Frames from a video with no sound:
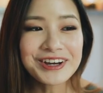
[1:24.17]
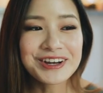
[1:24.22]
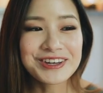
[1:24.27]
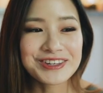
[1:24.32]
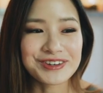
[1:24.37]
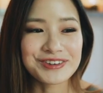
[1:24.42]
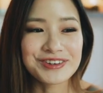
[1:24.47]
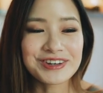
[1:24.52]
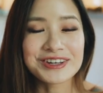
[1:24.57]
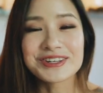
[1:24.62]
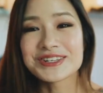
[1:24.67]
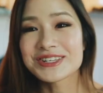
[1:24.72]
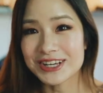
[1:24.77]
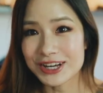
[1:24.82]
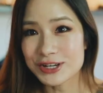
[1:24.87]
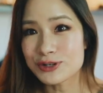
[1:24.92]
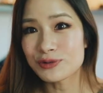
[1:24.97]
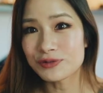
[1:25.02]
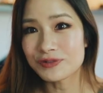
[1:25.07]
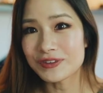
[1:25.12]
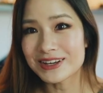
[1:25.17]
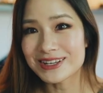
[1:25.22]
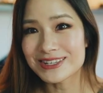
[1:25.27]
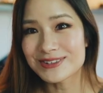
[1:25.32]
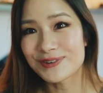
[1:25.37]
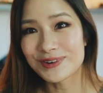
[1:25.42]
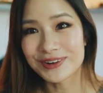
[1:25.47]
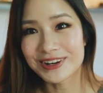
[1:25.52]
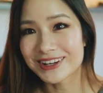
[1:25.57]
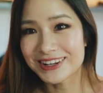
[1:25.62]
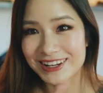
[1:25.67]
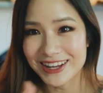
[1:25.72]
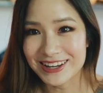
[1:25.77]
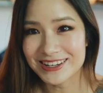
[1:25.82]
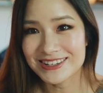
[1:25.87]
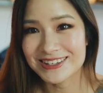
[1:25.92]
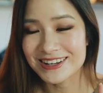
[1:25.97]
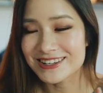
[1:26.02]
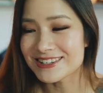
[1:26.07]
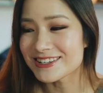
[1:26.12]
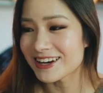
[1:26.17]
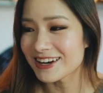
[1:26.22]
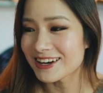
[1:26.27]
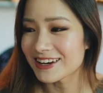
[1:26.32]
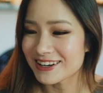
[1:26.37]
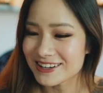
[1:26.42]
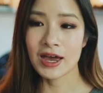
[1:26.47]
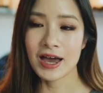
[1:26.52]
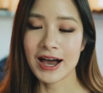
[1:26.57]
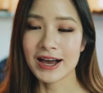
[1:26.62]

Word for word: so you can schedule things for the next day.